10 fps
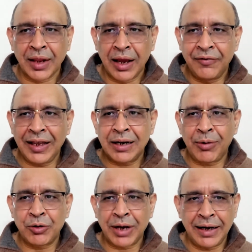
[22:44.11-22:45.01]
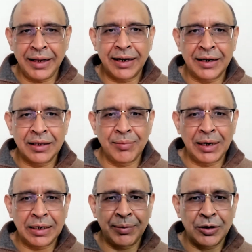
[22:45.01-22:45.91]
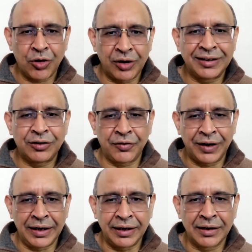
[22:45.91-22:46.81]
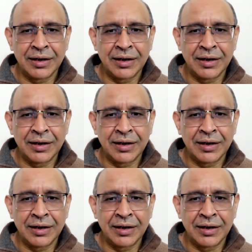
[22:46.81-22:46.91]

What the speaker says: aware about headache and the multiple causes of headache,